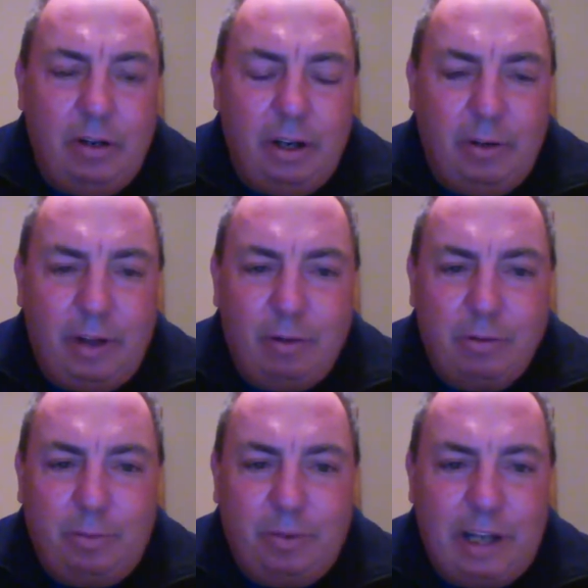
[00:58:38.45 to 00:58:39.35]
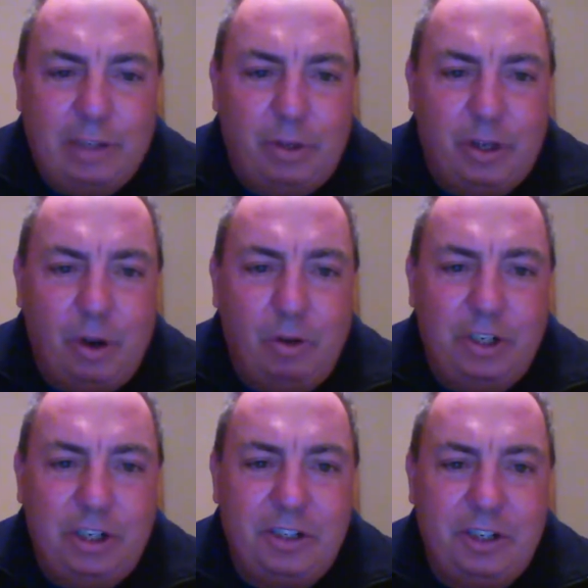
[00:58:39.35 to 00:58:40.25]
That's what the
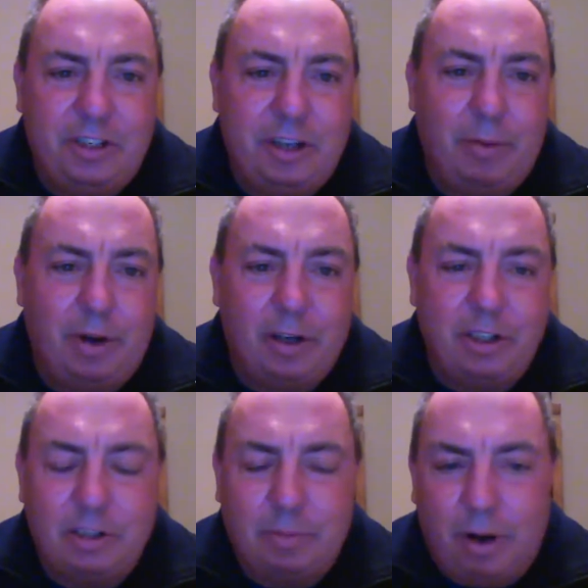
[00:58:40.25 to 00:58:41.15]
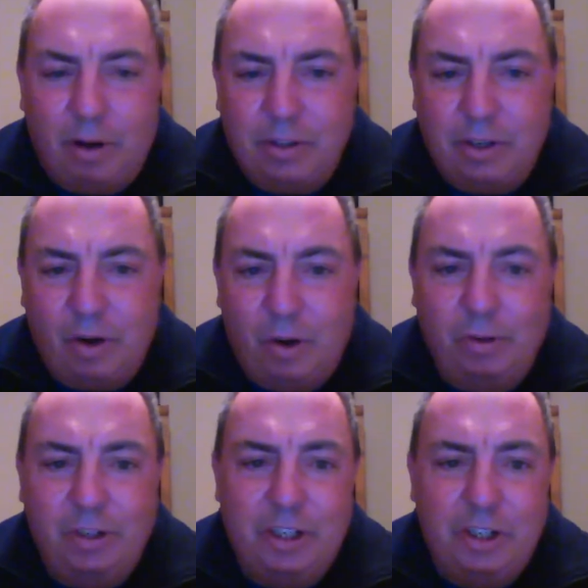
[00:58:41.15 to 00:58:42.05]
OTC seminars is about. It's like
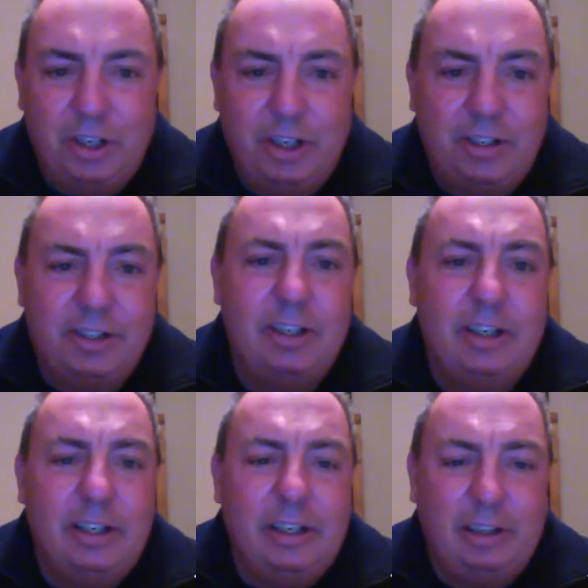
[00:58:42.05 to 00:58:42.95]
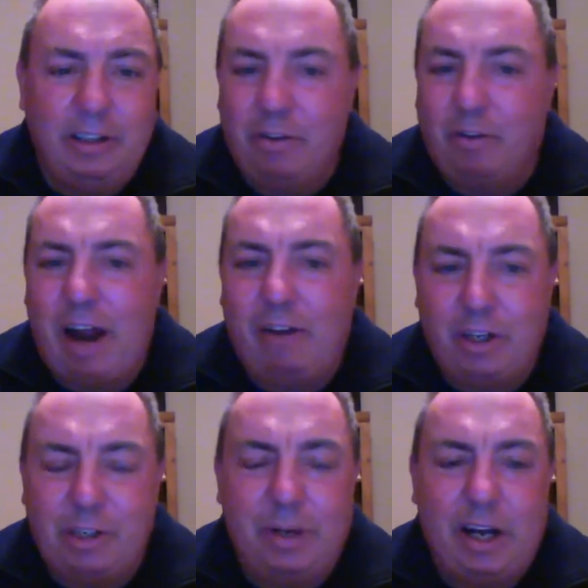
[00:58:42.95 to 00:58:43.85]
own the cheese and leave the rat
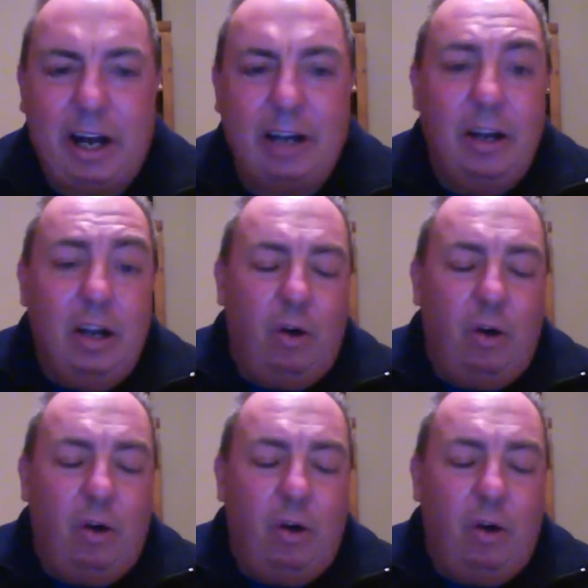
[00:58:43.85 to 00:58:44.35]
race behind.